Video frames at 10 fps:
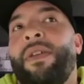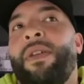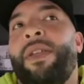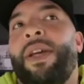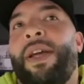
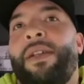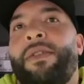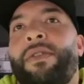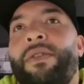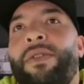
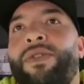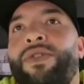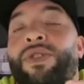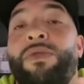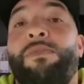then you
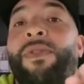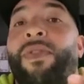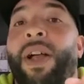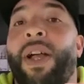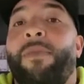should be
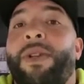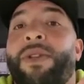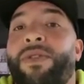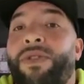fine because you